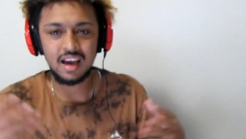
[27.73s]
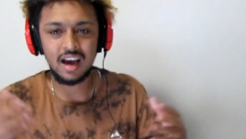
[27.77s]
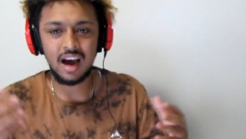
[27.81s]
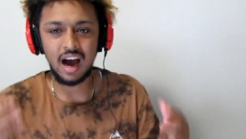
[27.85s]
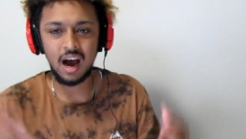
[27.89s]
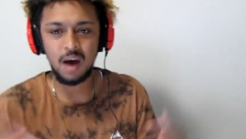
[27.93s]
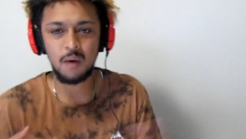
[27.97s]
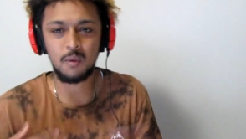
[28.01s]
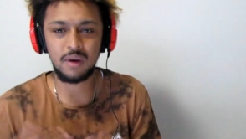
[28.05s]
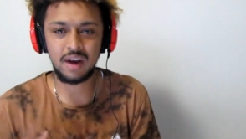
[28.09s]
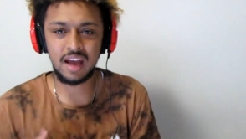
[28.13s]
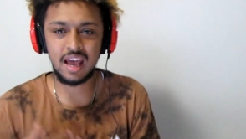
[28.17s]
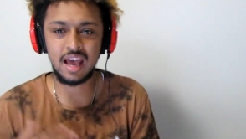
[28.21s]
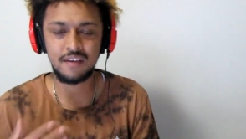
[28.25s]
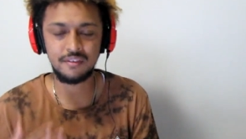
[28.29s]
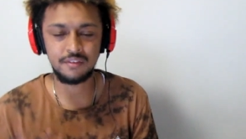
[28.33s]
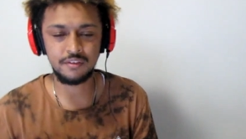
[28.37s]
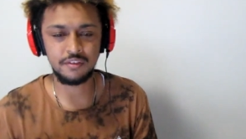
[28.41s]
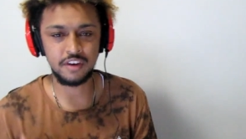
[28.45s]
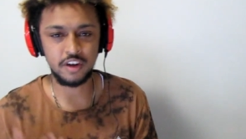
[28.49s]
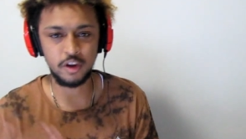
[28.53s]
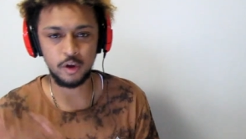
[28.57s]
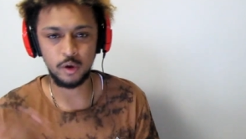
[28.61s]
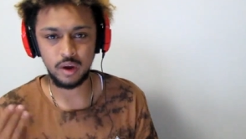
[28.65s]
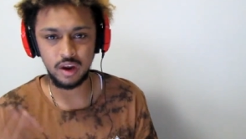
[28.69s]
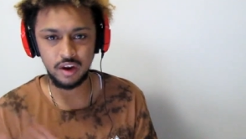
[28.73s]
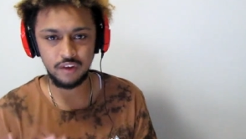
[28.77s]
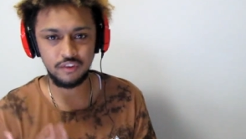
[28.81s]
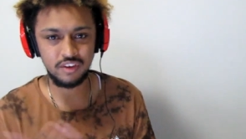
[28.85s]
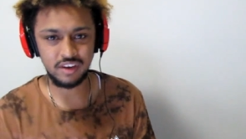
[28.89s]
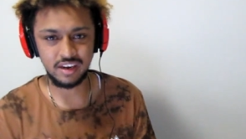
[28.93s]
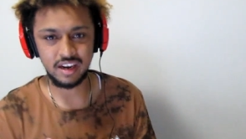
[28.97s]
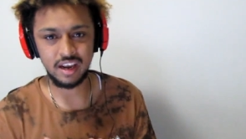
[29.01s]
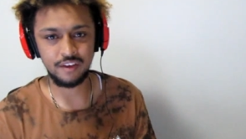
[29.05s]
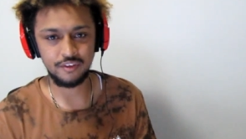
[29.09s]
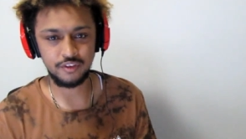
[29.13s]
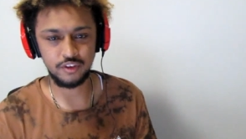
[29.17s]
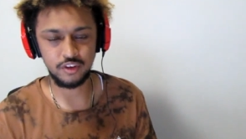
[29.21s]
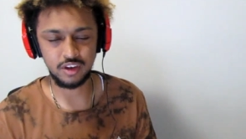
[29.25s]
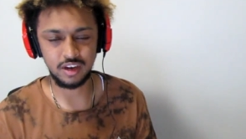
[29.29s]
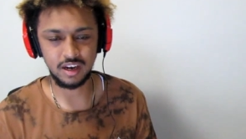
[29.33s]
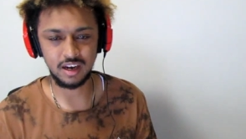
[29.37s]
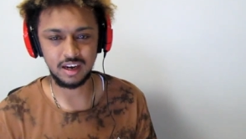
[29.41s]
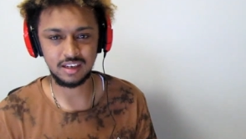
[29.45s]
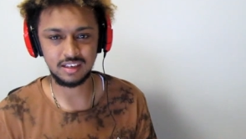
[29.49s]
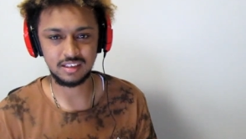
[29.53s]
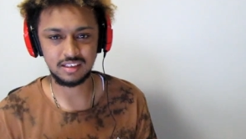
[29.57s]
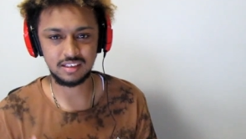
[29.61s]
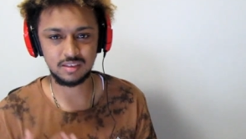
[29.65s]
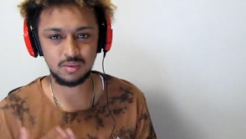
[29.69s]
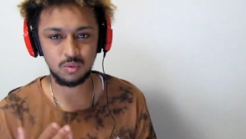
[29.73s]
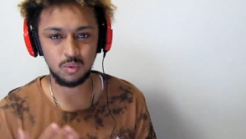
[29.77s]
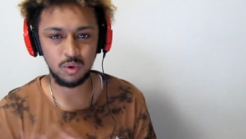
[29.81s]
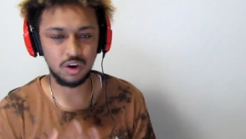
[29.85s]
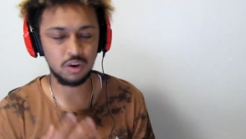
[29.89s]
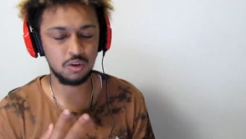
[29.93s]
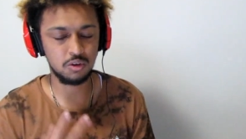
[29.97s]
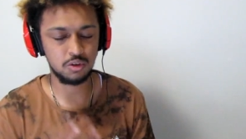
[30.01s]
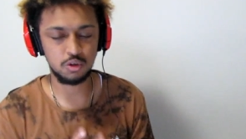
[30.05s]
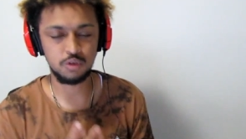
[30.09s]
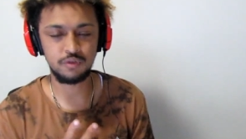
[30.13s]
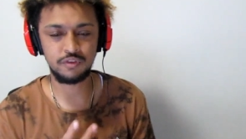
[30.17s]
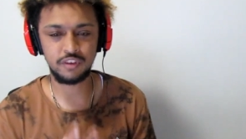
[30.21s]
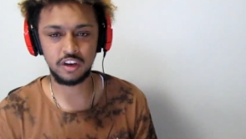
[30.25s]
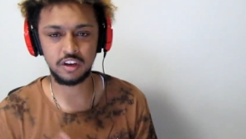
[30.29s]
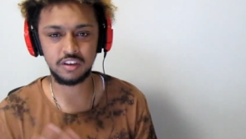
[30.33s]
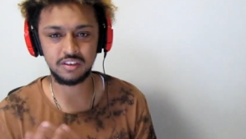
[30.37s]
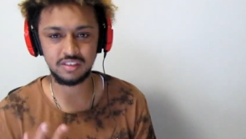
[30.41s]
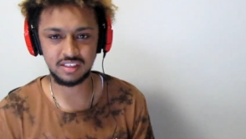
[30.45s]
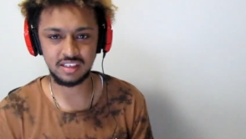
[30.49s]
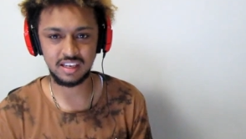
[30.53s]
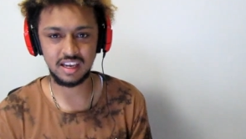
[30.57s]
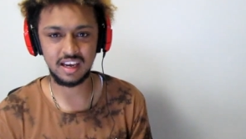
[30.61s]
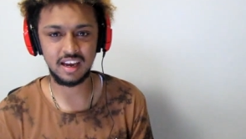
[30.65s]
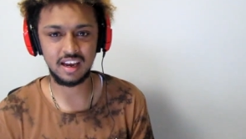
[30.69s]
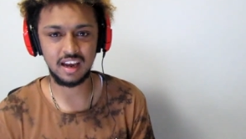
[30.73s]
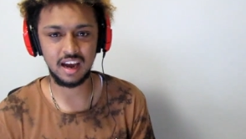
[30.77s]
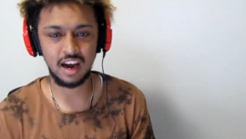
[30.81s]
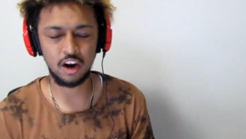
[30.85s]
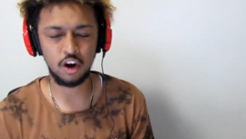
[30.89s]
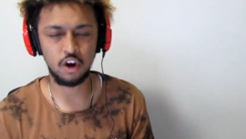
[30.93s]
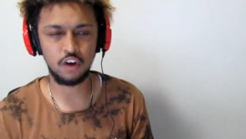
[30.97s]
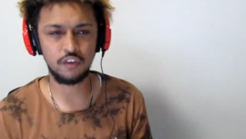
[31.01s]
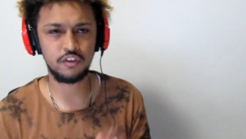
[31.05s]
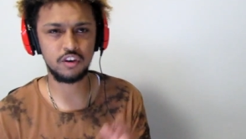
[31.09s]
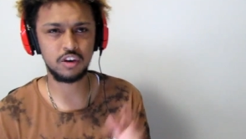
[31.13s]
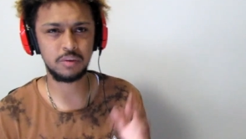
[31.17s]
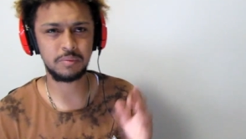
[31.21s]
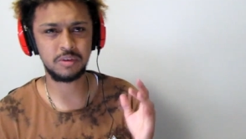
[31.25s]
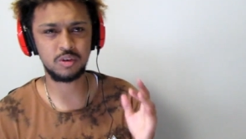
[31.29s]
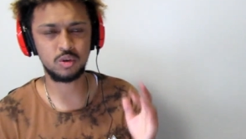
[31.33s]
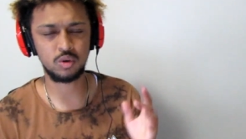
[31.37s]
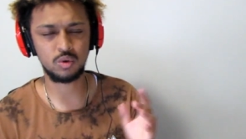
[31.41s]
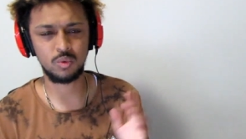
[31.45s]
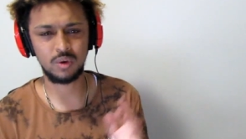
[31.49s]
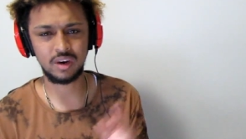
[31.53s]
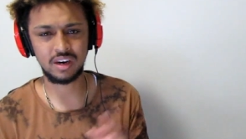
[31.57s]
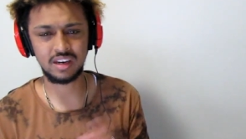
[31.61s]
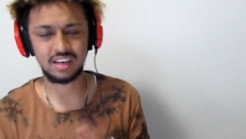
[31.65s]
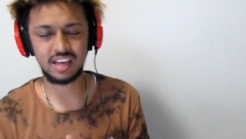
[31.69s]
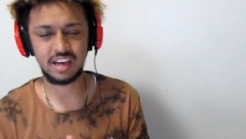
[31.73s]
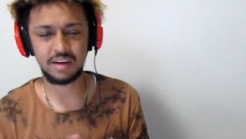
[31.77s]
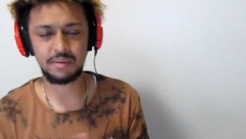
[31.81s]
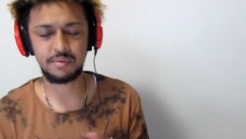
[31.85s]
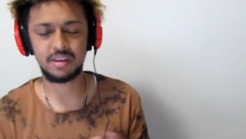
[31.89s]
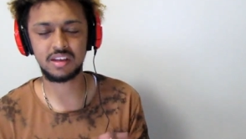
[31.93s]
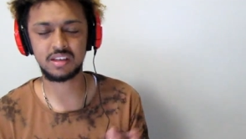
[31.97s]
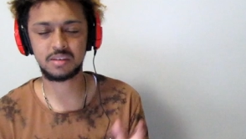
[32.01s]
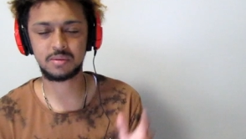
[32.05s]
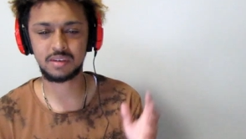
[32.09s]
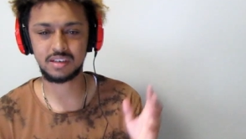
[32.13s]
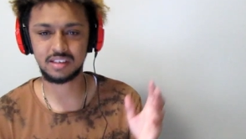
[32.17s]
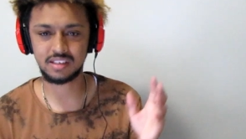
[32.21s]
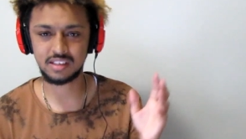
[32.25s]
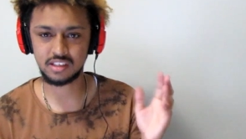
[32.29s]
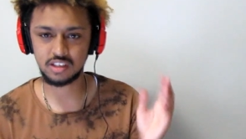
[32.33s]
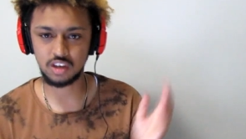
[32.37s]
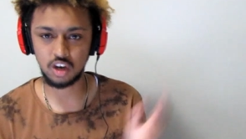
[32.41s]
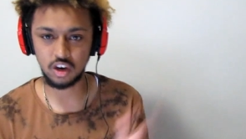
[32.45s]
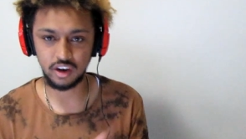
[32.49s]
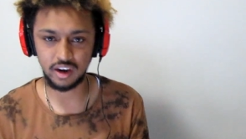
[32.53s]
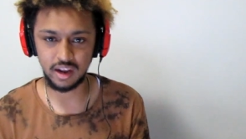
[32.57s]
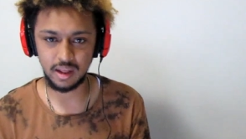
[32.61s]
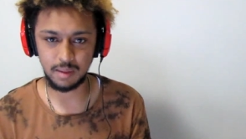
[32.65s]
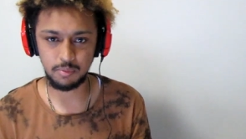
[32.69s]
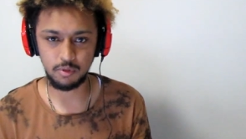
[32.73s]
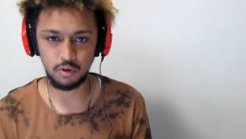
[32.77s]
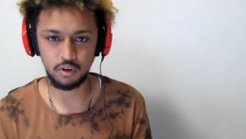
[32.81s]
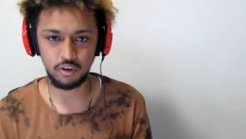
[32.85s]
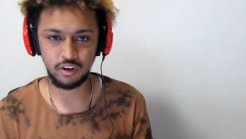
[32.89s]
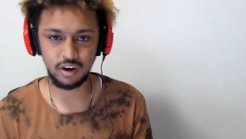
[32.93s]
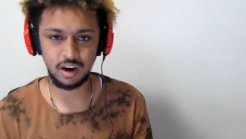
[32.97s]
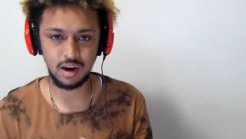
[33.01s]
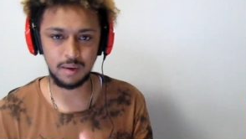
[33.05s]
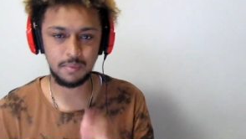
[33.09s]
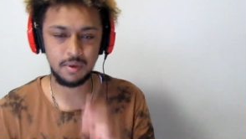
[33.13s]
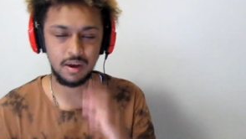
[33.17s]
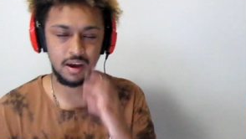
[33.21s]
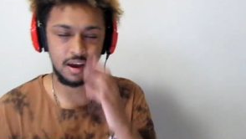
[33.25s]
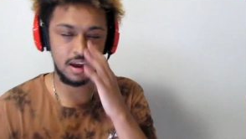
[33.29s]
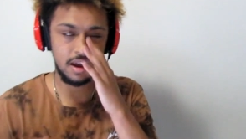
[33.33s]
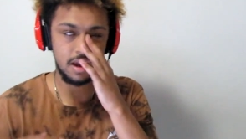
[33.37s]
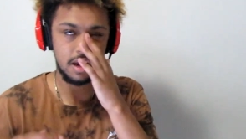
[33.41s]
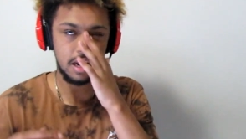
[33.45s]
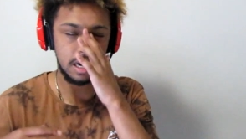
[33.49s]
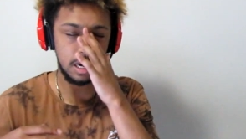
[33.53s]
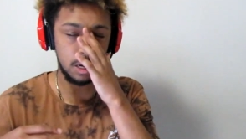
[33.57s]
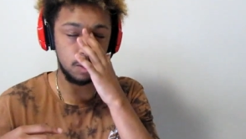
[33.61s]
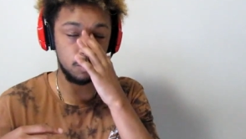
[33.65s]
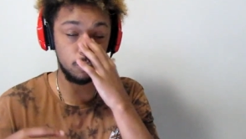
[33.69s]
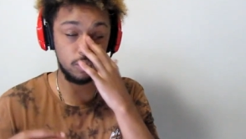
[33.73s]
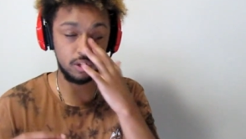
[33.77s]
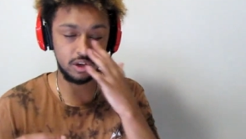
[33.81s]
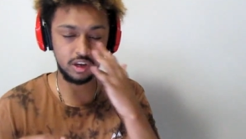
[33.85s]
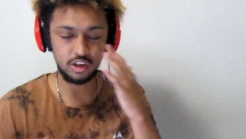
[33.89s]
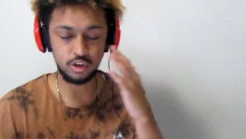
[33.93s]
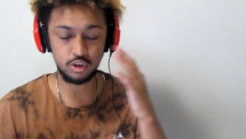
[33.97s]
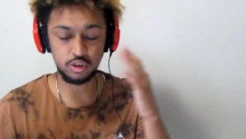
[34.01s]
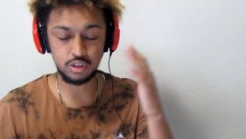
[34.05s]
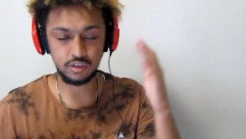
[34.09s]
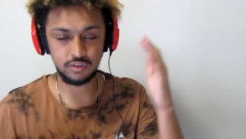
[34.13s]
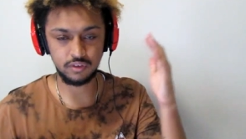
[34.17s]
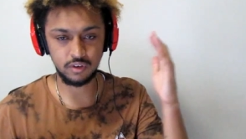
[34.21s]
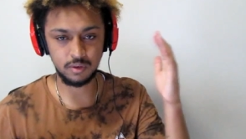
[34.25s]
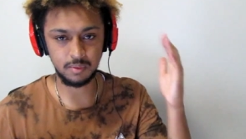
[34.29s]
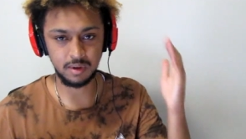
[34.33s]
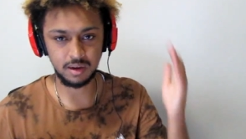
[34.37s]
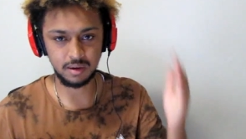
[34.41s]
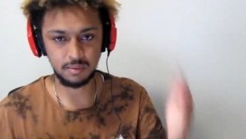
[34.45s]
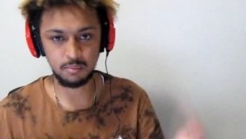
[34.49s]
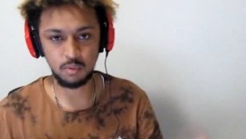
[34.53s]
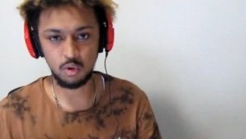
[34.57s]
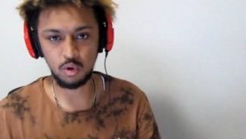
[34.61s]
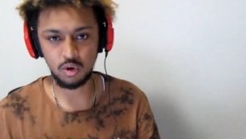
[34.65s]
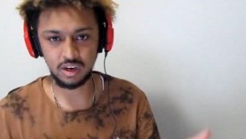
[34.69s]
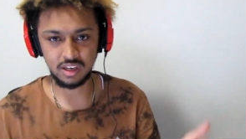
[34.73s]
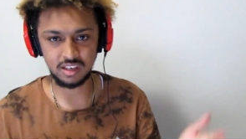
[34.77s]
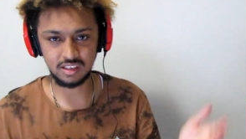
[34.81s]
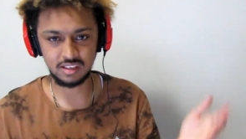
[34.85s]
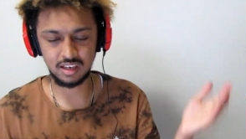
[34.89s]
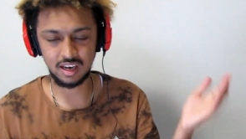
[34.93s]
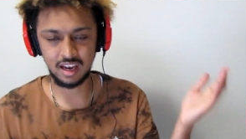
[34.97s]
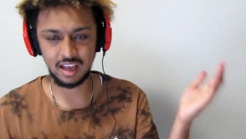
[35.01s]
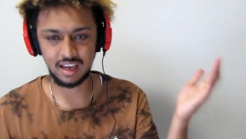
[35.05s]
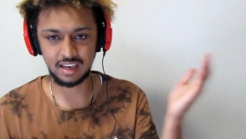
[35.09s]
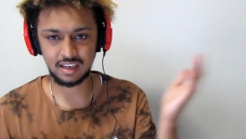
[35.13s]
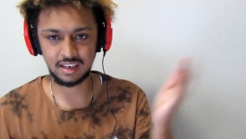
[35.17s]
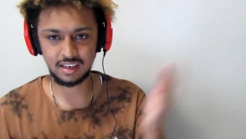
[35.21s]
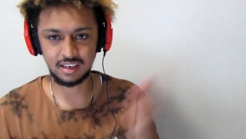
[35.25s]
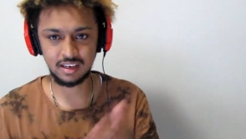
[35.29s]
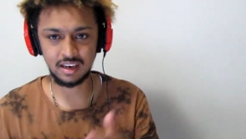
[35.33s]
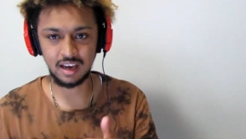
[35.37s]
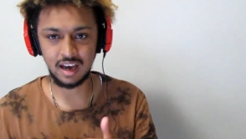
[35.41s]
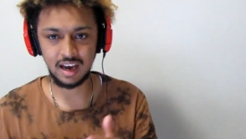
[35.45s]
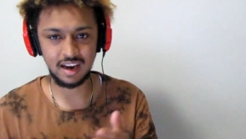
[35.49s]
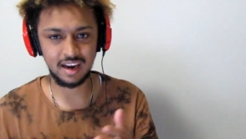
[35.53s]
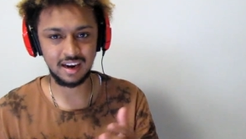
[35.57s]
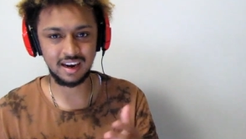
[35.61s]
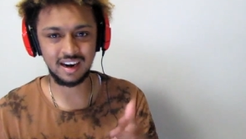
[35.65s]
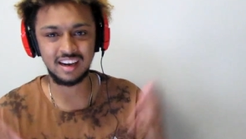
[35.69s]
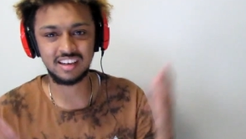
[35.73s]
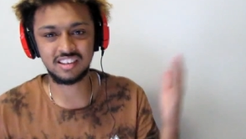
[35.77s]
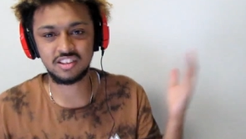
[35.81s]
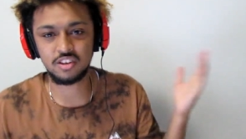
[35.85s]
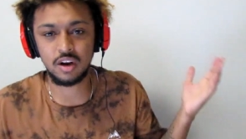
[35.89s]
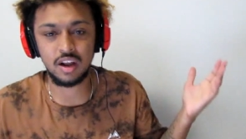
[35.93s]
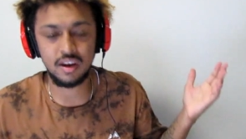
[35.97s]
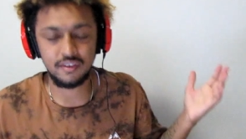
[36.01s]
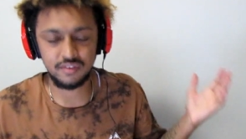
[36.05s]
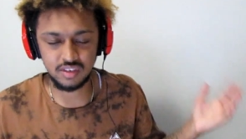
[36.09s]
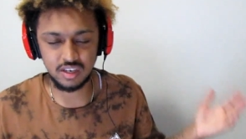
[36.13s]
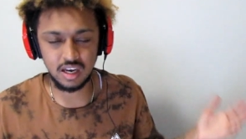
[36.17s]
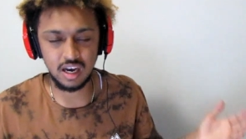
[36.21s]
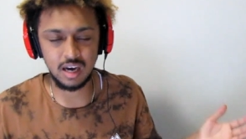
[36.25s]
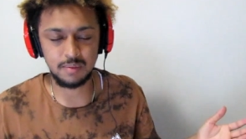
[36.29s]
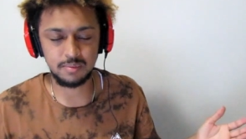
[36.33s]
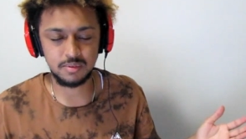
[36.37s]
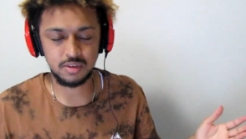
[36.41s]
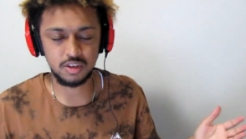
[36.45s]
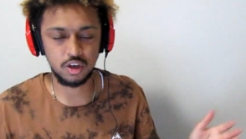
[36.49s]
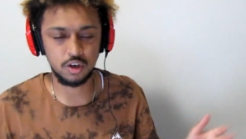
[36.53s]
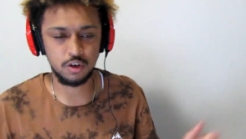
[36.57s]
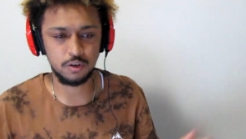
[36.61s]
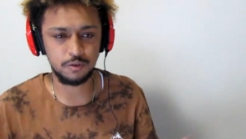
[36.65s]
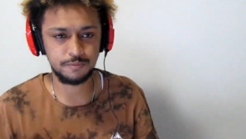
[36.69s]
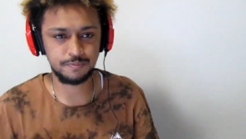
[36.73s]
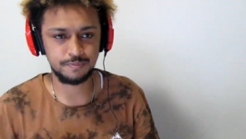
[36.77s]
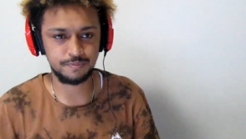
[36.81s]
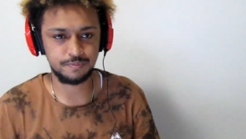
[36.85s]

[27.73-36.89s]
I want to have a video every day for you guys. One or two videos a day. I know I've only been doing one a day, but that's because it's holiday program and I'm working usually from like morning to like night and I just don't have time, so